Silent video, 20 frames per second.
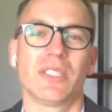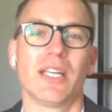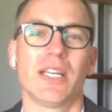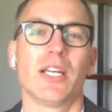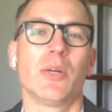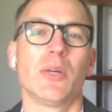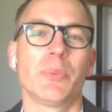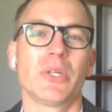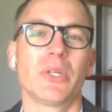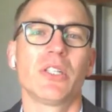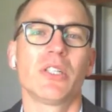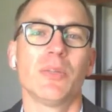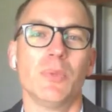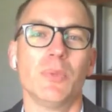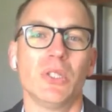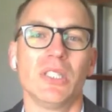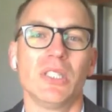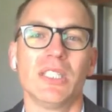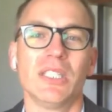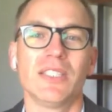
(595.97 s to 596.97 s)
to help our
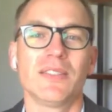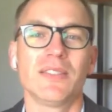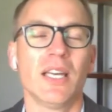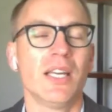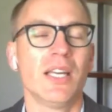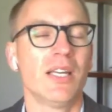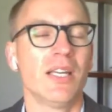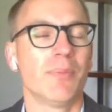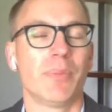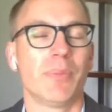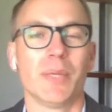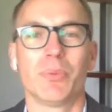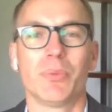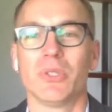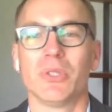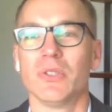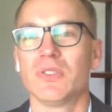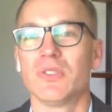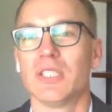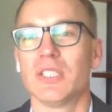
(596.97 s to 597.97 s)
communities by
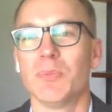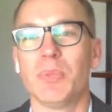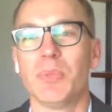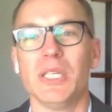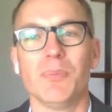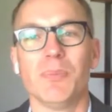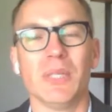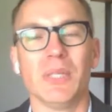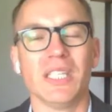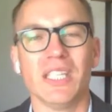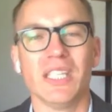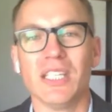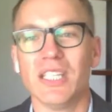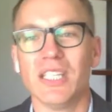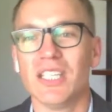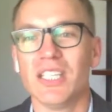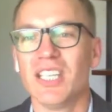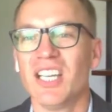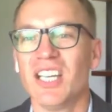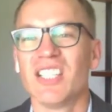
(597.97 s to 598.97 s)
producing
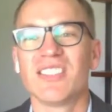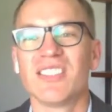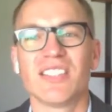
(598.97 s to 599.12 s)
PPE,